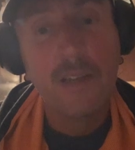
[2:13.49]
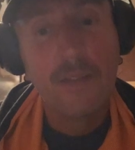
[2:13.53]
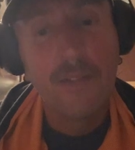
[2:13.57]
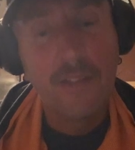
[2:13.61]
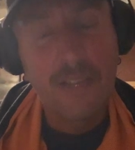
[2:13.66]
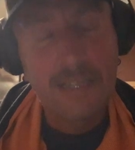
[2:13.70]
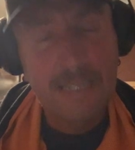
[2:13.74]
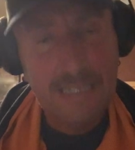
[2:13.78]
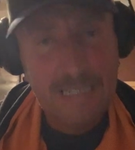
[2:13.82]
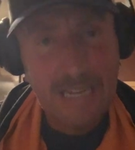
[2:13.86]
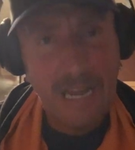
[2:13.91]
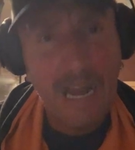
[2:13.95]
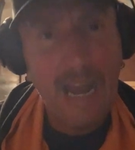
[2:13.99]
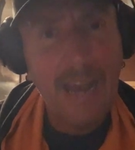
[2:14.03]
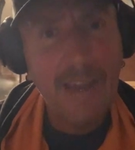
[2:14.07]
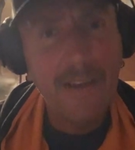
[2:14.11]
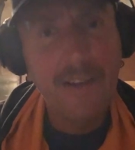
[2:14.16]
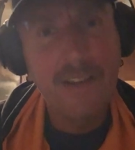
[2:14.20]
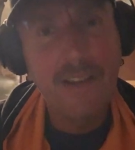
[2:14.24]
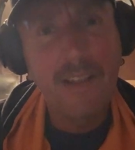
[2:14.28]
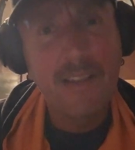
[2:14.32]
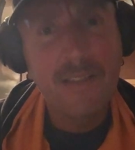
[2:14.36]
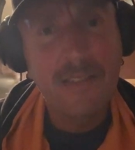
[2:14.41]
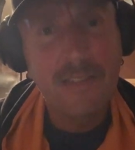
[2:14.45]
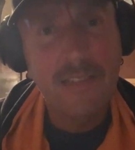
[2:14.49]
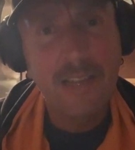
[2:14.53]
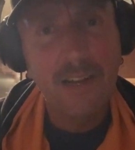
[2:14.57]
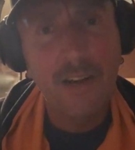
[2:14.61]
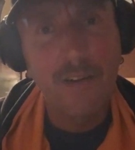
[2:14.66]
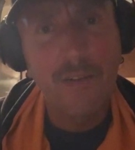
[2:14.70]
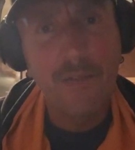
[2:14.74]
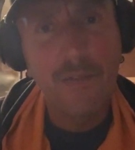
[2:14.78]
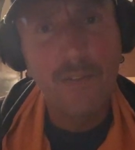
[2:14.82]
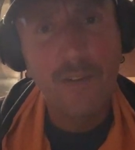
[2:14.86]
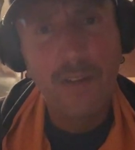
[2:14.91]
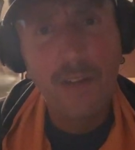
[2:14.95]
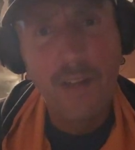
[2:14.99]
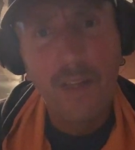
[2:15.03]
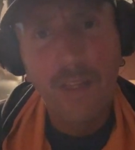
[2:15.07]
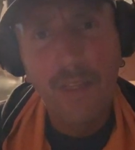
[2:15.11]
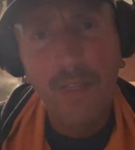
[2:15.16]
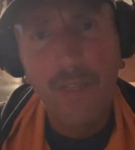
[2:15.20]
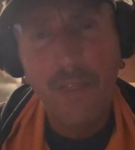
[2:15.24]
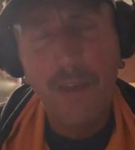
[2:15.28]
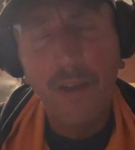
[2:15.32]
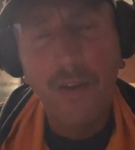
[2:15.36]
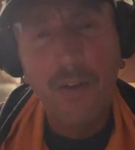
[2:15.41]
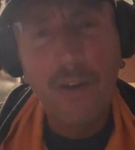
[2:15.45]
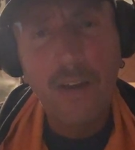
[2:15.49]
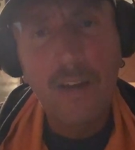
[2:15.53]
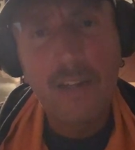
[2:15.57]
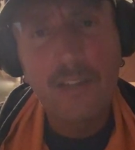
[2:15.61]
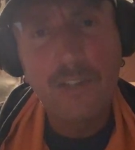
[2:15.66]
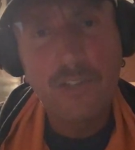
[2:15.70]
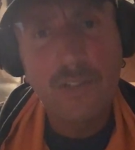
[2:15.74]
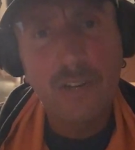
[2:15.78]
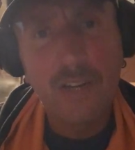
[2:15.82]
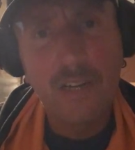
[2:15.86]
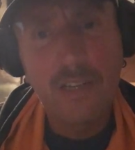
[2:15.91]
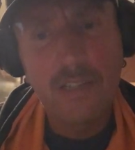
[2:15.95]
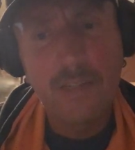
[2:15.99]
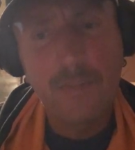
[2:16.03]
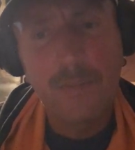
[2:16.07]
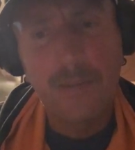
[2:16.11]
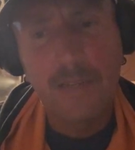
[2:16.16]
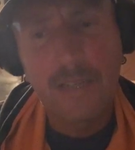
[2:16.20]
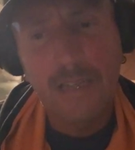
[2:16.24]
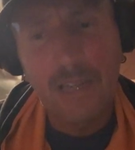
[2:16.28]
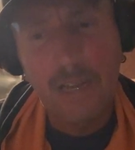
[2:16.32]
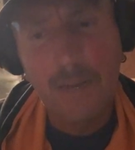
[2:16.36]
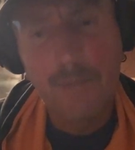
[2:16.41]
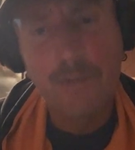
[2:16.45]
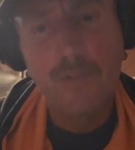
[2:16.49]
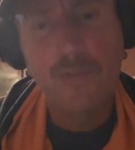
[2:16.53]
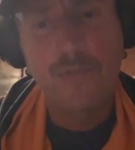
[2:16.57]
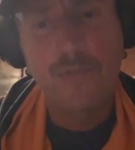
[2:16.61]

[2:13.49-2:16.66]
The title itself, They're Not Your Husband, it comes